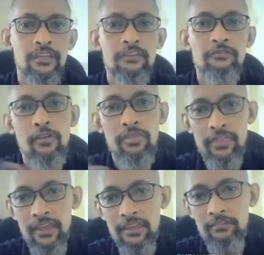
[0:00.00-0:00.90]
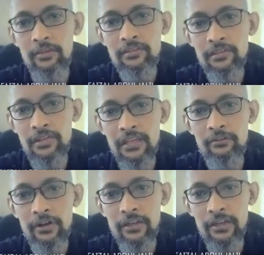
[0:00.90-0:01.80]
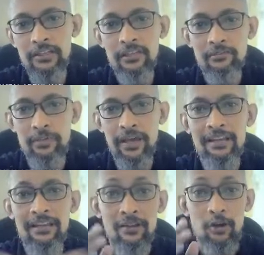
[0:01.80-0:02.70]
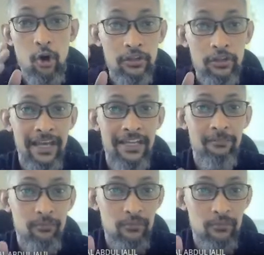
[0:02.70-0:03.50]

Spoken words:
If you think basically, okay, they spend on that